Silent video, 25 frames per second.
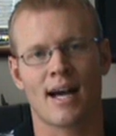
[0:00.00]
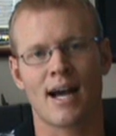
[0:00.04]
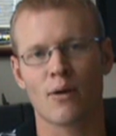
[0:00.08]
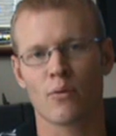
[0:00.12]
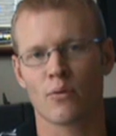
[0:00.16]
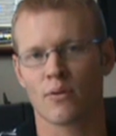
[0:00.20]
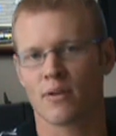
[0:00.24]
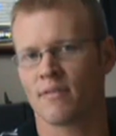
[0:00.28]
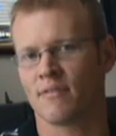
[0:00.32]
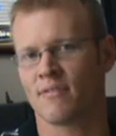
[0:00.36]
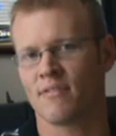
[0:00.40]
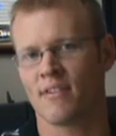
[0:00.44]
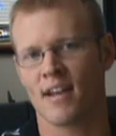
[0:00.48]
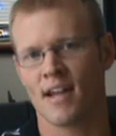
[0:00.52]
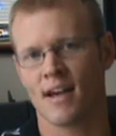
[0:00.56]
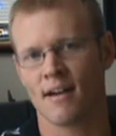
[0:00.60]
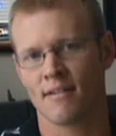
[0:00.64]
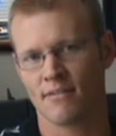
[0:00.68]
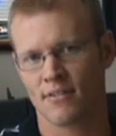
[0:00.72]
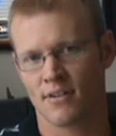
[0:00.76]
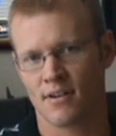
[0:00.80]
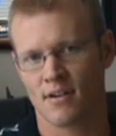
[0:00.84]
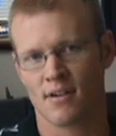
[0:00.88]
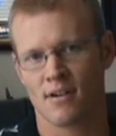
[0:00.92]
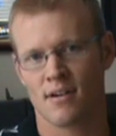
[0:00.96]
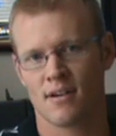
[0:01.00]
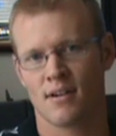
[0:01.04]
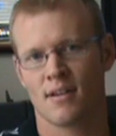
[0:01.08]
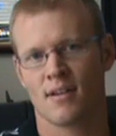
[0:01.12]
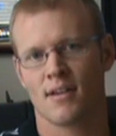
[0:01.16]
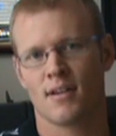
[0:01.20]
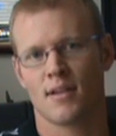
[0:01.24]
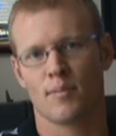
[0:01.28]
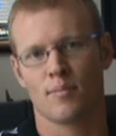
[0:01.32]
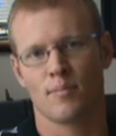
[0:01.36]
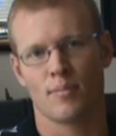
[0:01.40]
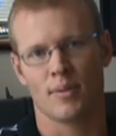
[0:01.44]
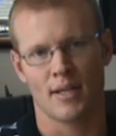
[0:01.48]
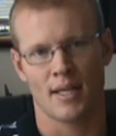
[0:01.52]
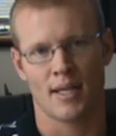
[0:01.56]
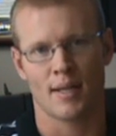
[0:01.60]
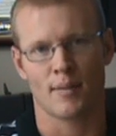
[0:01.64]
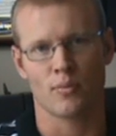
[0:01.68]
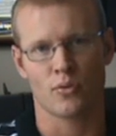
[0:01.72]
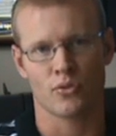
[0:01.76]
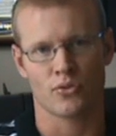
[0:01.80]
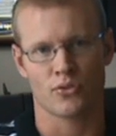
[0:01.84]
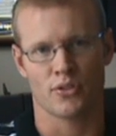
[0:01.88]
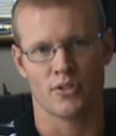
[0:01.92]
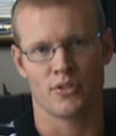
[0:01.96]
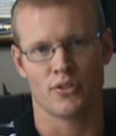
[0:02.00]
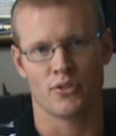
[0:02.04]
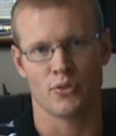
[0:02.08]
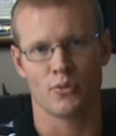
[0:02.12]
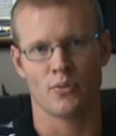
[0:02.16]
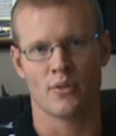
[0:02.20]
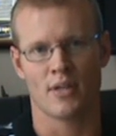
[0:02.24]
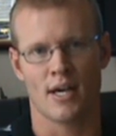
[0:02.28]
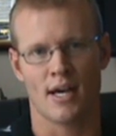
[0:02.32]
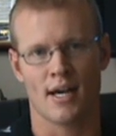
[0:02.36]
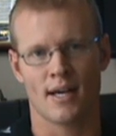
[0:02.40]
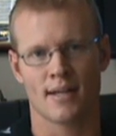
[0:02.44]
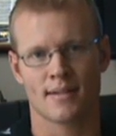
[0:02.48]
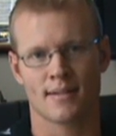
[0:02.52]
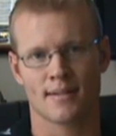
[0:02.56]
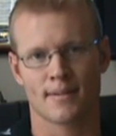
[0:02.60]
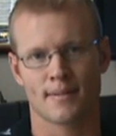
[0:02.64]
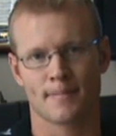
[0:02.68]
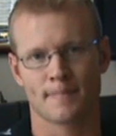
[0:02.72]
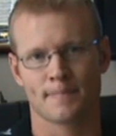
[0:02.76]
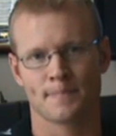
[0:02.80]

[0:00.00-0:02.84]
I would have never been able to do that.